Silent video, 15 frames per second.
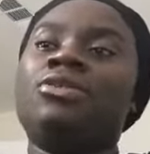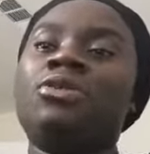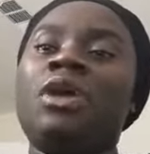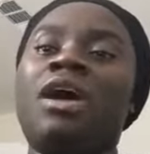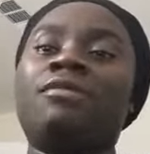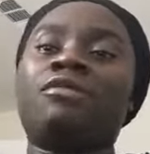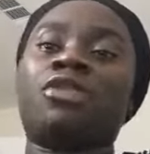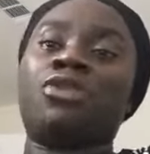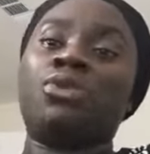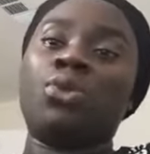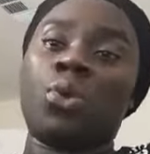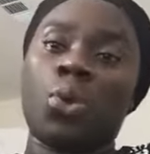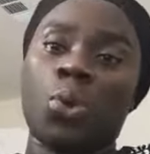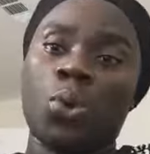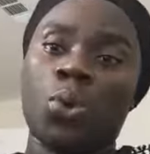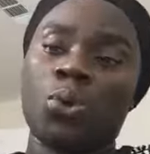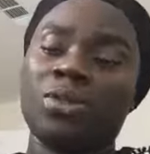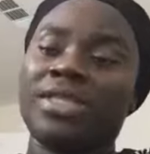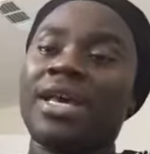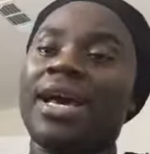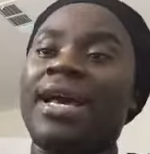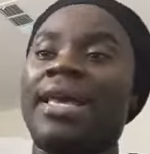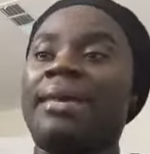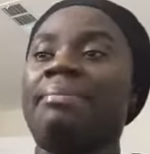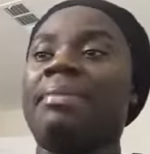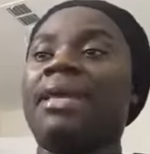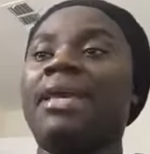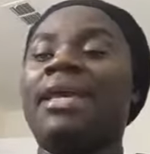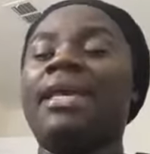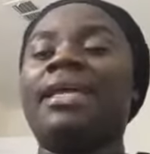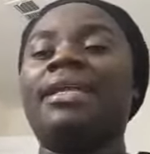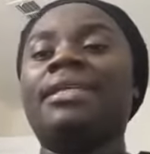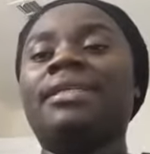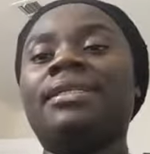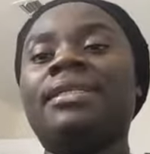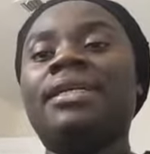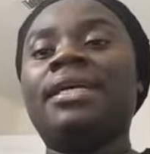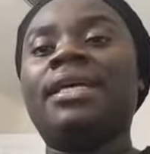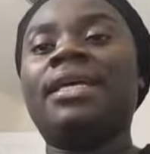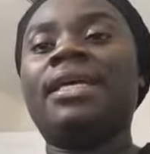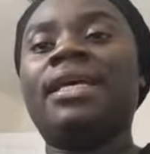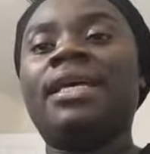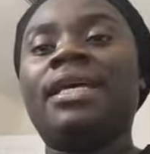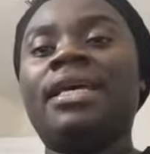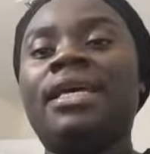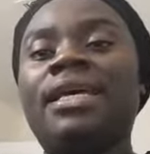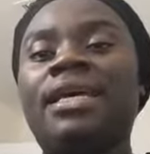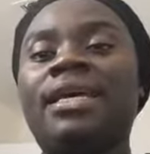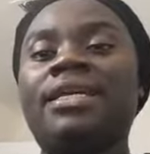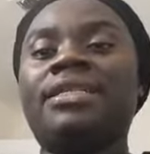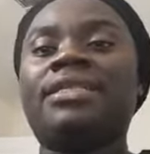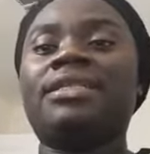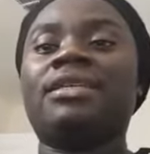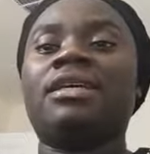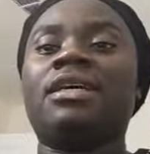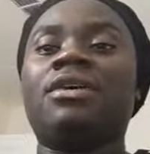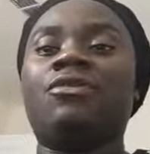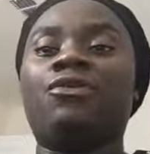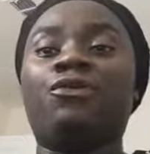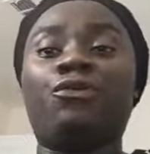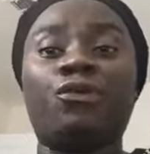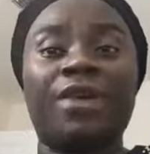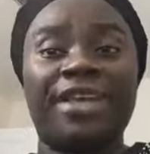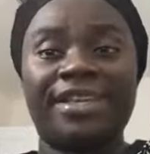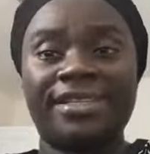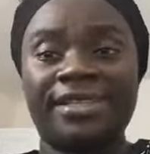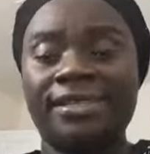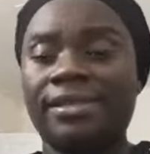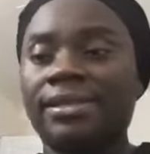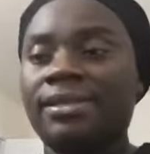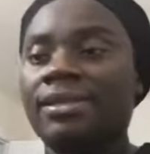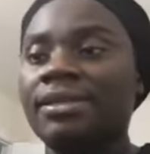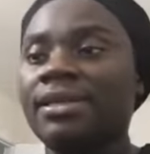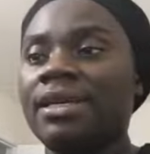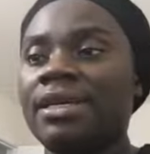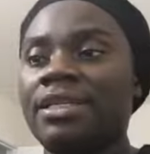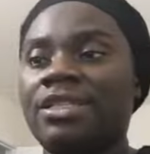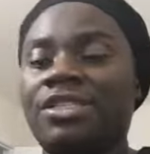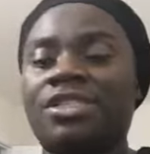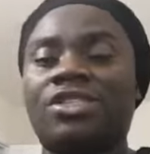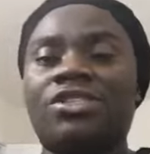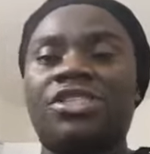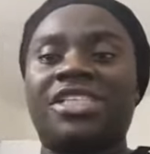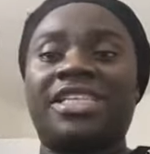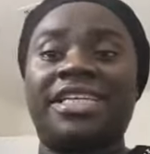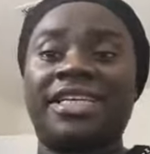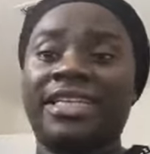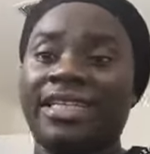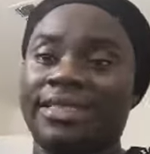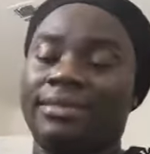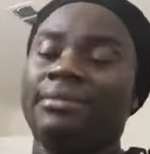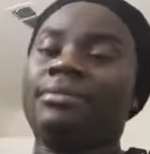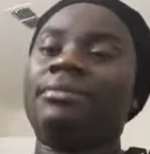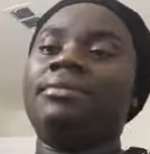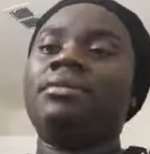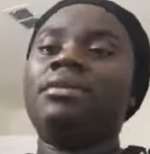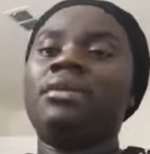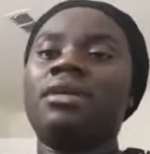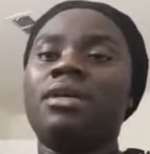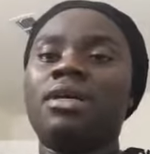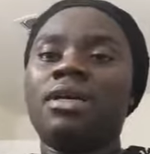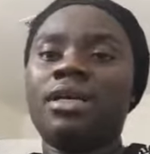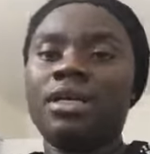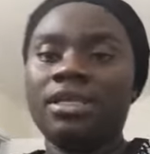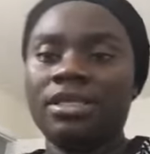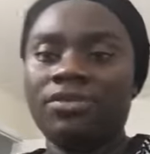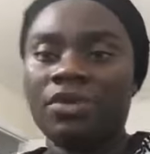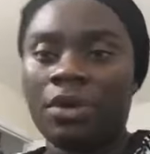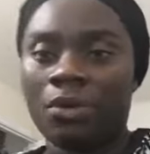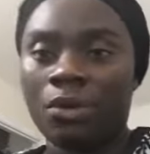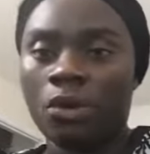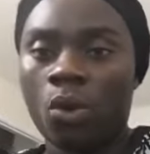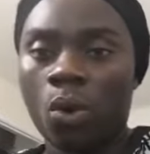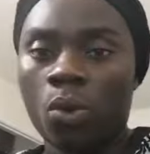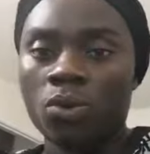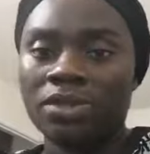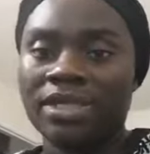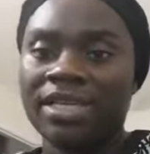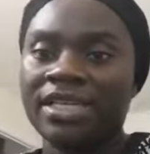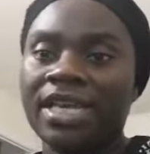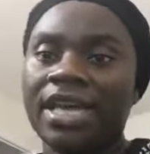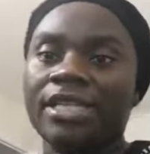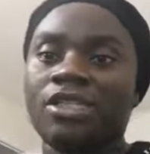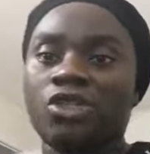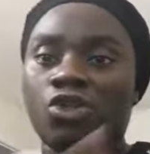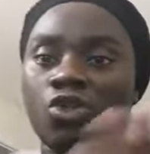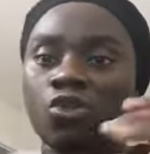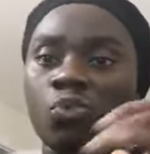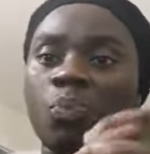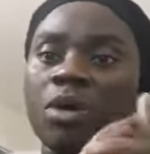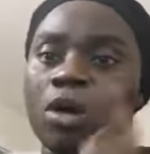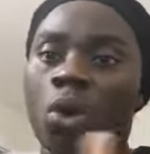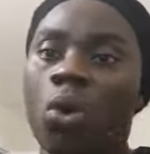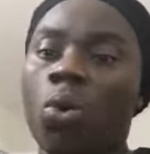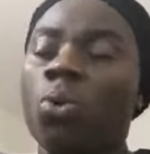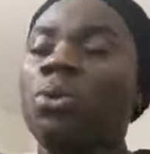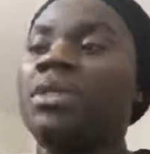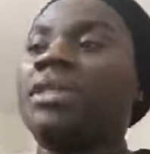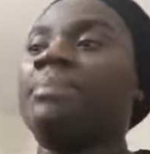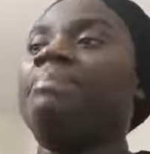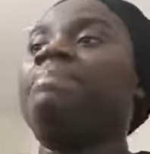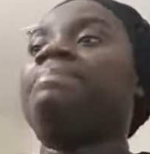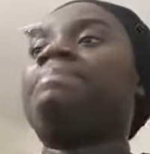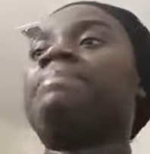you have snow time and it freezes, it's chilling, it's very cold, it gets super cold.